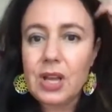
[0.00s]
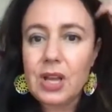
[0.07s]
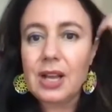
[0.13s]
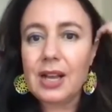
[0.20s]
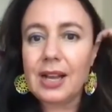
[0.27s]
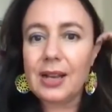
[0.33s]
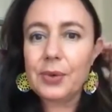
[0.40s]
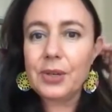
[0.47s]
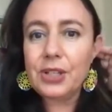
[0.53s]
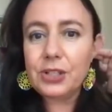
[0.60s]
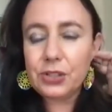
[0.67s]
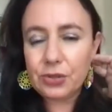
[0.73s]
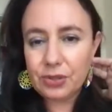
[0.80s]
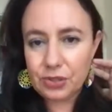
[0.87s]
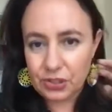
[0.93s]
I
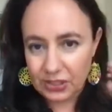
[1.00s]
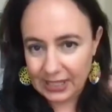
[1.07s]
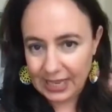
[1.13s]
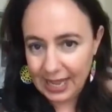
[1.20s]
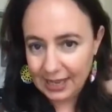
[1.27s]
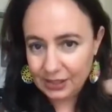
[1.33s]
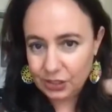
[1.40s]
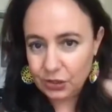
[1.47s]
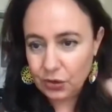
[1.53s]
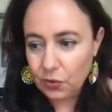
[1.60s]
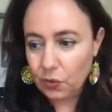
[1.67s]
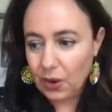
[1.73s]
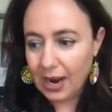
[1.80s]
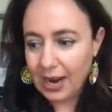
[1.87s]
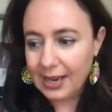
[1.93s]
wanted to understand,
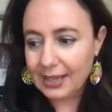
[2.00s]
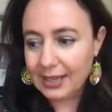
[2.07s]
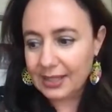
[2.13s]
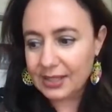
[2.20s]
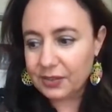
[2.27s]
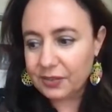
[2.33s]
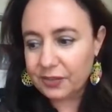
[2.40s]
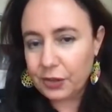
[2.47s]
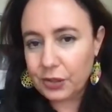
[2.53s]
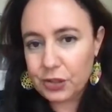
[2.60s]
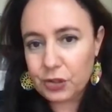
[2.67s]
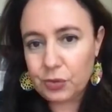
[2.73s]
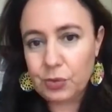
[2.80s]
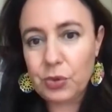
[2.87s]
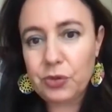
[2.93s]
why is the
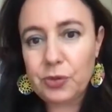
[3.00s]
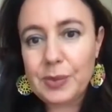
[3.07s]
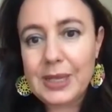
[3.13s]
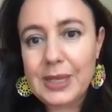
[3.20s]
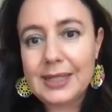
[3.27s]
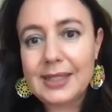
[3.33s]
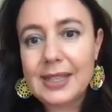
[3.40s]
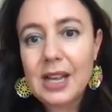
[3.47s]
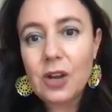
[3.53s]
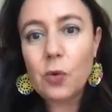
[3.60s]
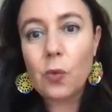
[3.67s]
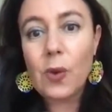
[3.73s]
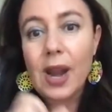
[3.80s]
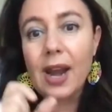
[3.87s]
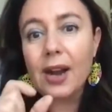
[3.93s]
first movement,
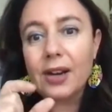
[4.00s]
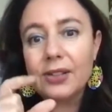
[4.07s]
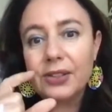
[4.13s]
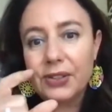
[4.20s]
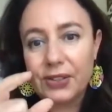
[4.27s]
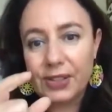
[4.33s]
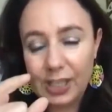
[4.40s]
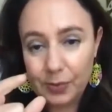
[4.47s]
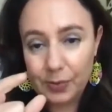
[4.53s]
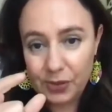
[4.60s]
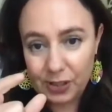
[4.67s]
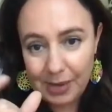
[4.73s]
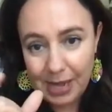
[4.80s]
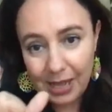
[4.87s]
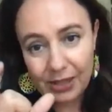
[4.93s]
where are the themes
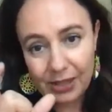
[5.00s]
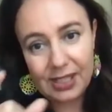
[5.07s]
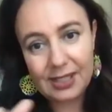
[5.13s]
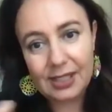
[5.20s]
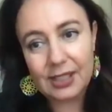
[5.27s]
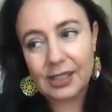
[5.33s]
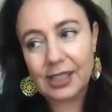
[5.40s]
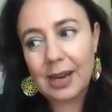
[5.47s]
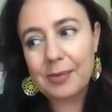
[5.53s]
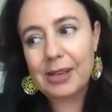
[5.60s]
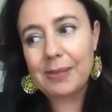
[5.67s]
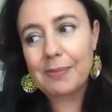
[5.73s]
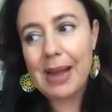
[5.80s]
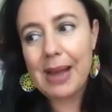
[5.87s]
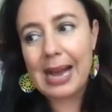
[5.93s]
and melodies that are
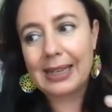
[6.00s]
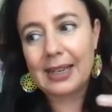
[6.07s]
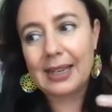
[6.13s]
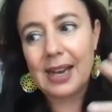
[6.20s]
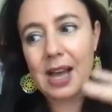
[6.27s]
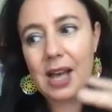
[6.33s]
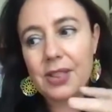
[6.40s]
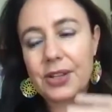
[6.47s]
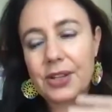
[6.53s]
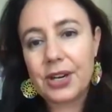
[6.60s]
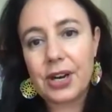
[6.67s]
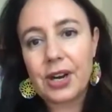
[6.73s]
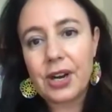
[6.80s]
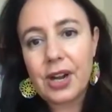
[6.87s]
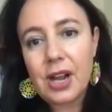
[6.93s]
coming back in
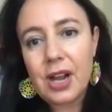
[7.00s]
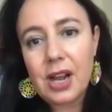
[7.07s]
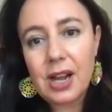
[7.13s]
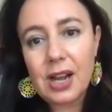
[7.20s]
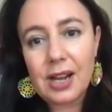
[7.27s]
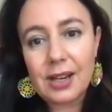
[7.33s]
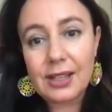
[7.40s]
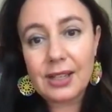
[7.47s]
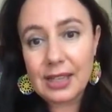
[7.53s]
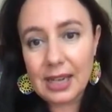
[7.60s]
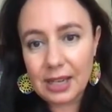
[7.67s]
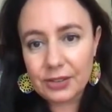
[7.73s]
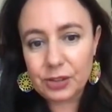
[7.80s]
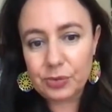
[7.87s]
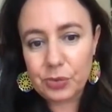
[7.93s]
other
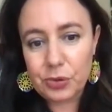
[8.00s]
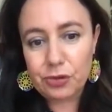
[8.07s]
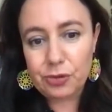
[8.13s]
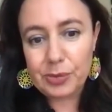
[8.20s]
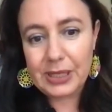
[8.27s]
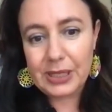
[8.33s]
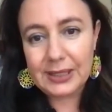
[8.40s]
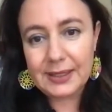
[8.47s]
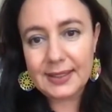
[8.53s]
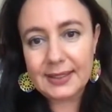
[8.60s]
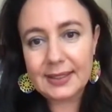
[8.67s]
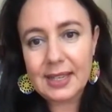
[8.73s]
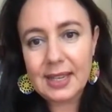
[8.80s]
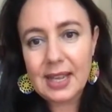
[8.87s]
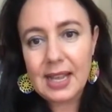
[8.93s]

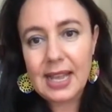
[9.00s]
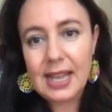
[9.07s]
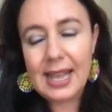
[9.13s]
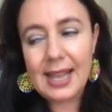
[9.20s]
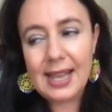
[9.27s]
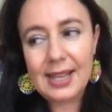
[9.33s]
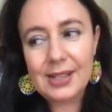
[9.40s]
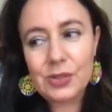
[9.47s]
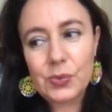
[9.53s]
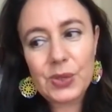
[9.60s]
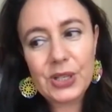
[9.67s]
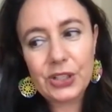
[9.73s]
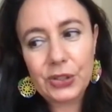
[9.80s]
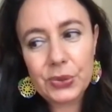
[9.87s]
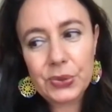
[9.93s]
movements. And
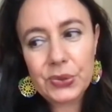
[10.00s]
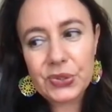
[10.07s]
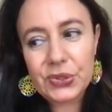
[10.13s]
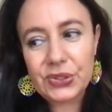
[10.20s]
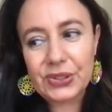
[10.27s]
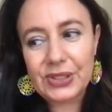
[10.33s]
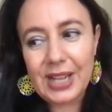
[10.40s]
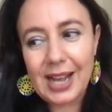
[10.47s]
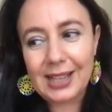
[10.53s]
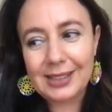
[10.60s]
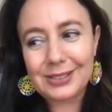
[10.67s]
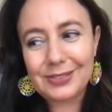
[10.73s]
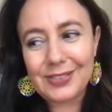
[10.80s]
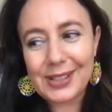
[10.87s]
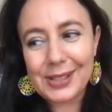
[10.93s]
we used
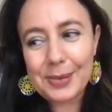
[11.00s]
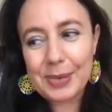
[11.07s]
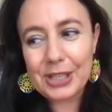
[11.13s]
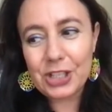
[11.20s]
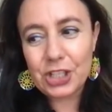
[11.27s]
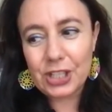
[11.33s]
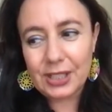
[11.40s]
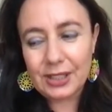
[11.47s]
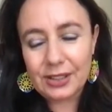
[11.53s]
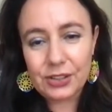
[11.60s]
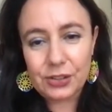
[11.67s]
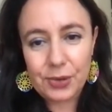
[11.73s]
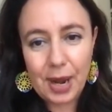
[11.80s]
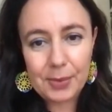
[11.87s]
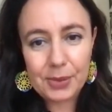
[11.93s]
that very much in the
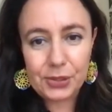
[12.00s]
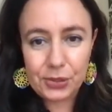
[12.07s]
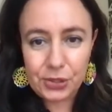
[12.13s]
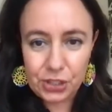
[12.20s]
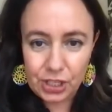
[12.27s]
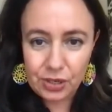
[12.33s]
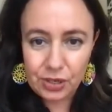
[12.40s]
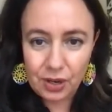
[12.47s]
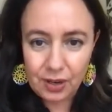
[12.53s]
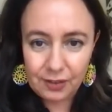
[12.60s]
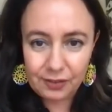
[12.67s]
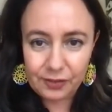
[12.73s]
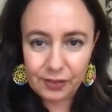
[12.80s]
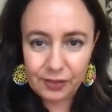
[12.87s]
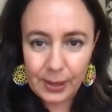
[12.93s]
dramaturgy
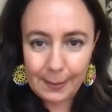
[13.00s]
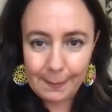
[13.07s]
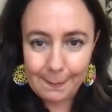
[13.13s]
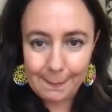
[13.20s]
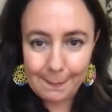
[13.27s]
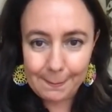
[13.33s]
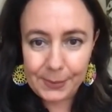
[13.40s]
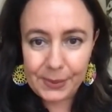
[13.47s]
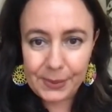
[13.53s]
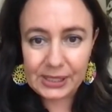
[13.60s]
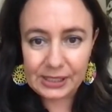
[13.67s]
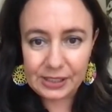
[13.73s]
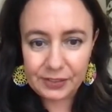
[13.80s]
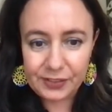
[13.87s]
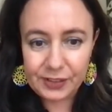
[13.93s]
of
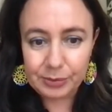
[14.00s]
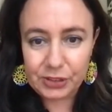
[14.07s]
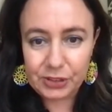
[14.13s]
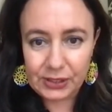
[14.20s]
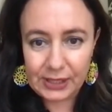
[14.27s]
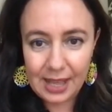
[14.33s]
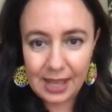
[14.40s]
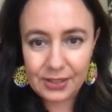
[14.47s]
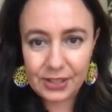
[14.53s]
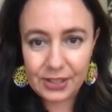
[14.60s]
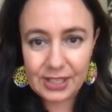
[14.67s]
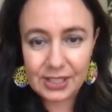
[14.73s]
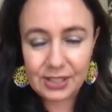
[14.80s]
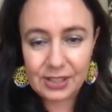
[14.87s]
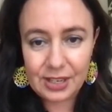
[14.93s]
putting the film together
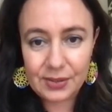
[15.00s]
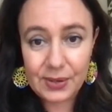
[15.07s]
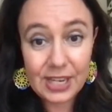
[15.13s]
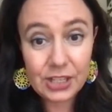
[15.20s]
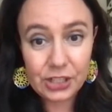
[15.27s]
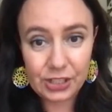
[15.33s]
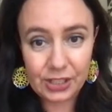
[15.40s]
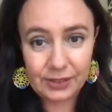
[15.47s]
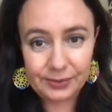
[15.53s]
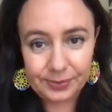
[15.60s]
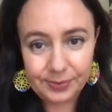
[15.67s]
as a narration.